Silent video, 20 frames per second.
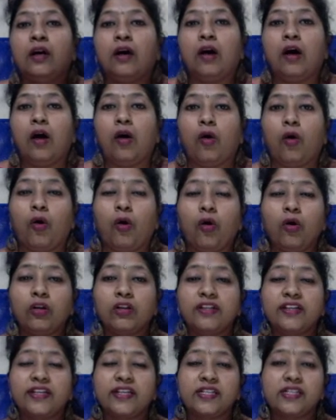all
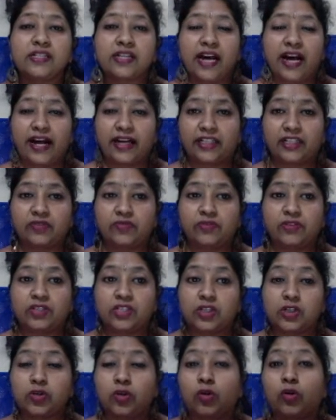these activities,
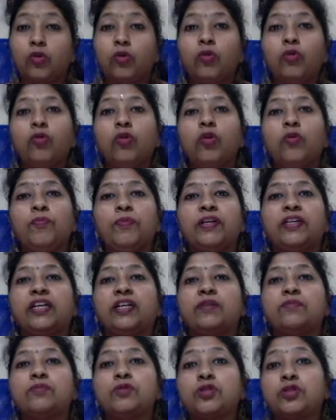your logo
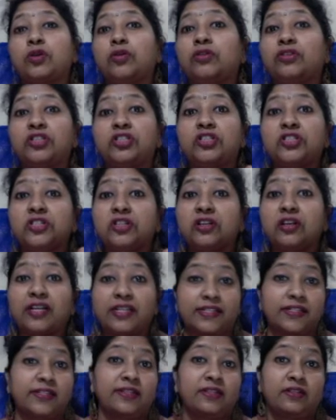becomes your digital
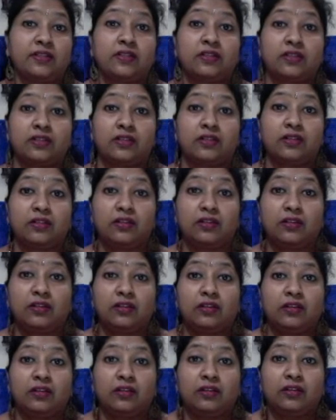asset.
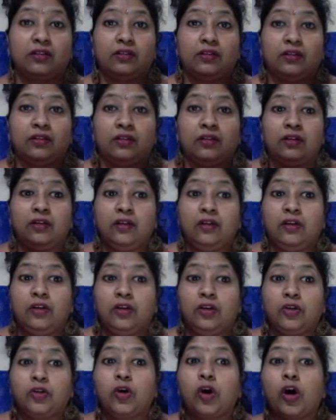
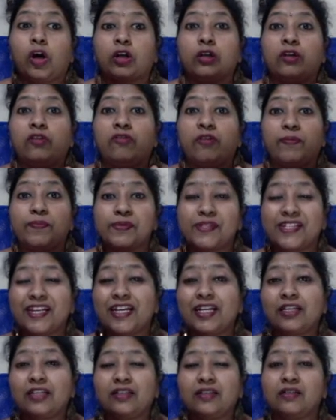Your
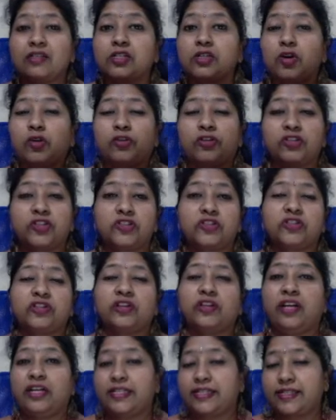website is your digital
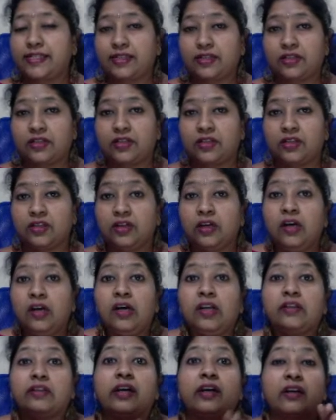asset.
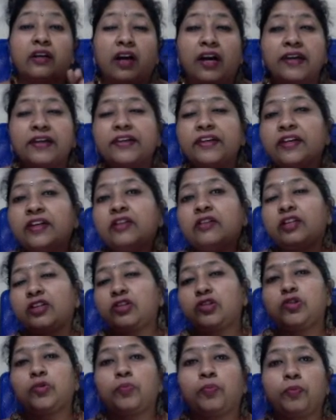The content that
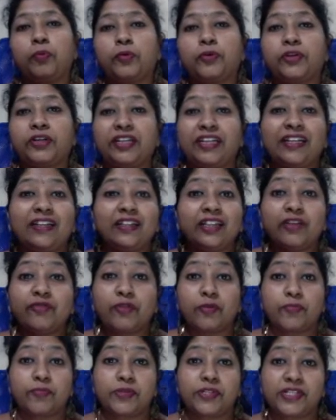you put in the
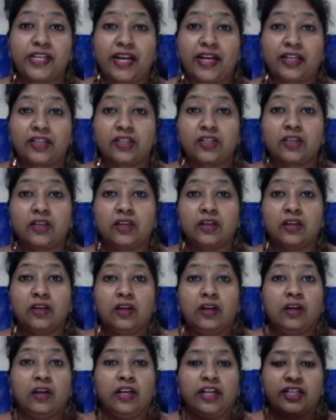website,
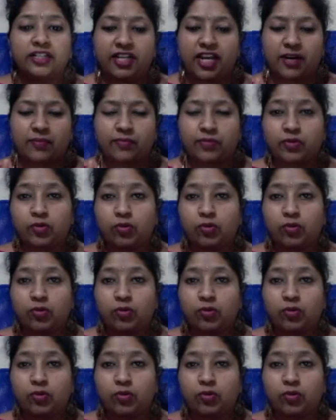it can be your